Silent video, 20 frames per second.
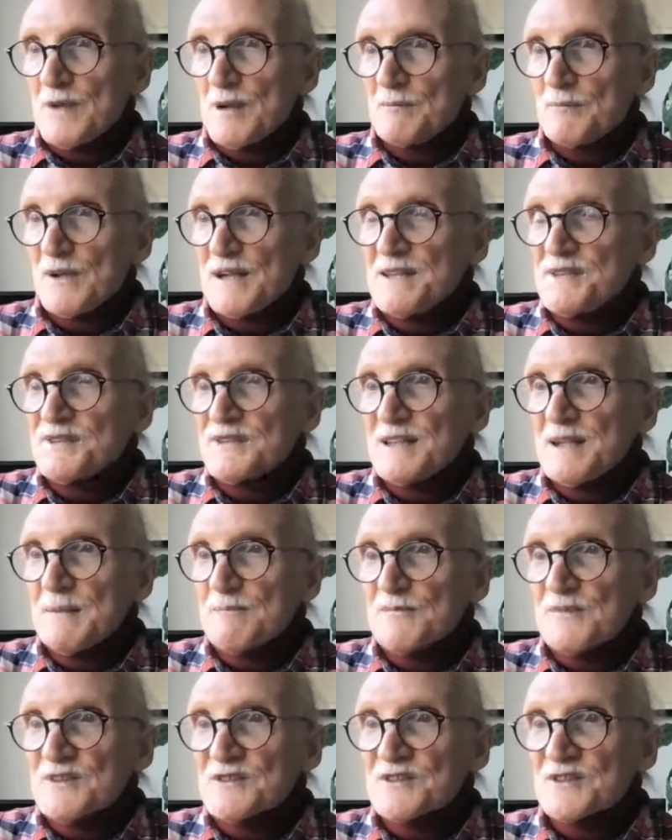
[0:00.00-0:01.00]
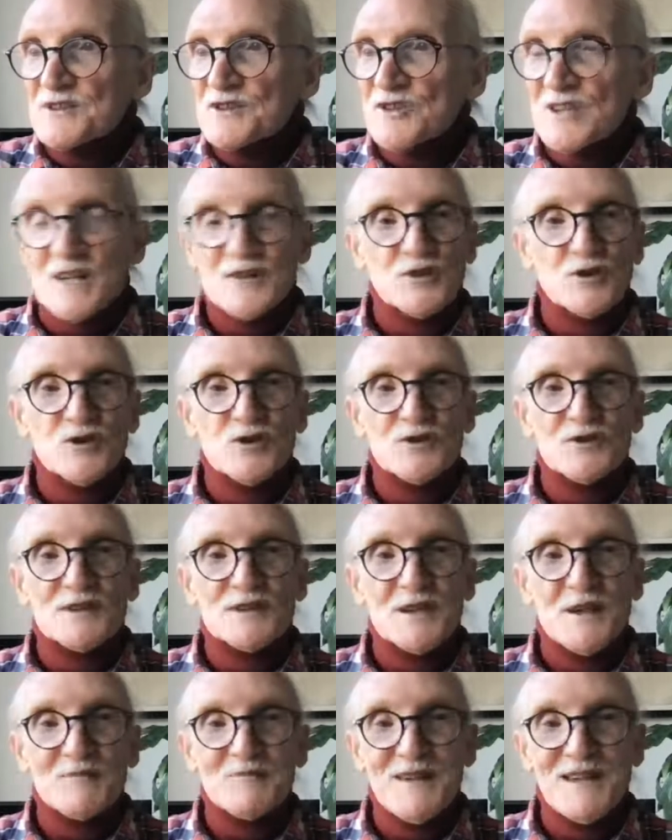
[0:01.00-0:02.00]
Please keep the suggestions
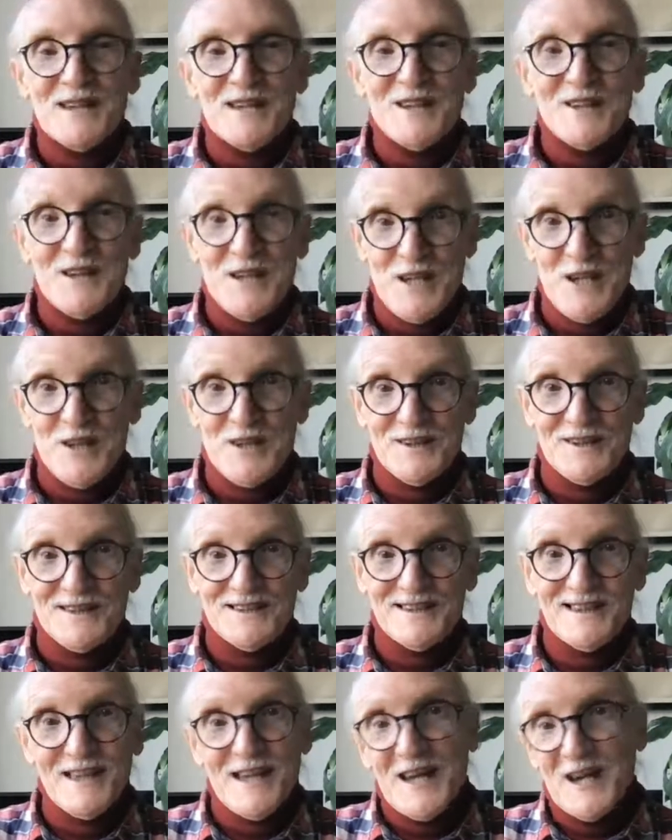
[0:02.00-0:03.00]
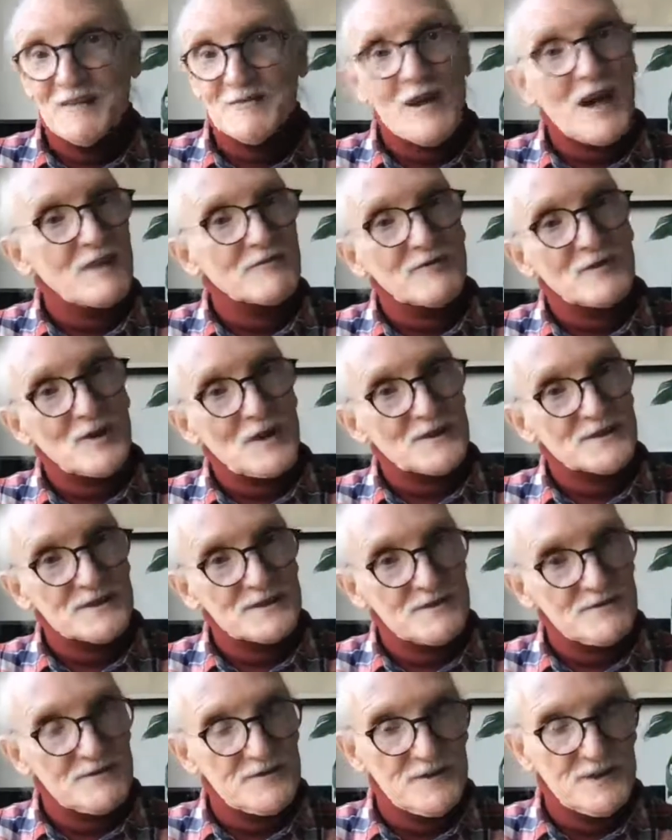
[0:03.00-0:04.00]
coming in here. I've lots
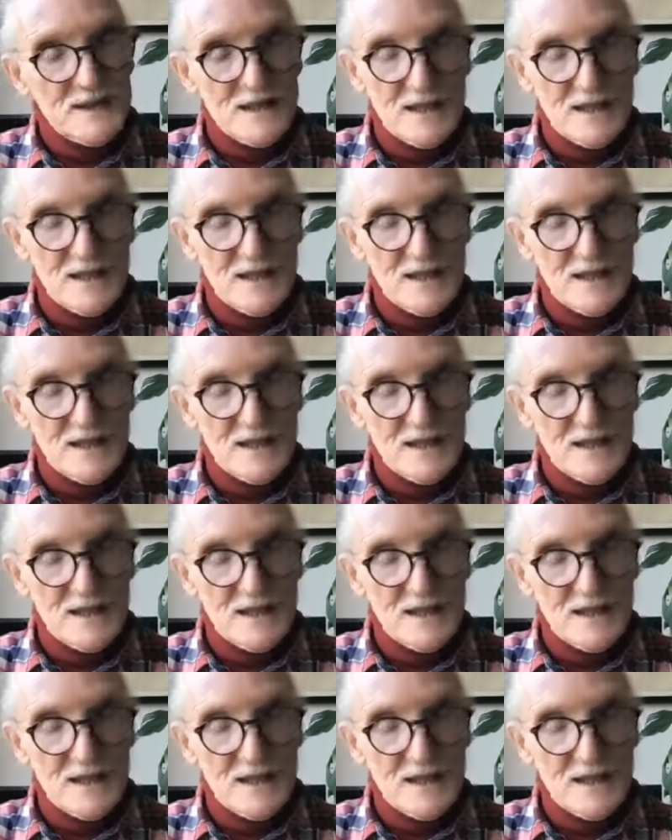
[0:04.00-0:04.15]
of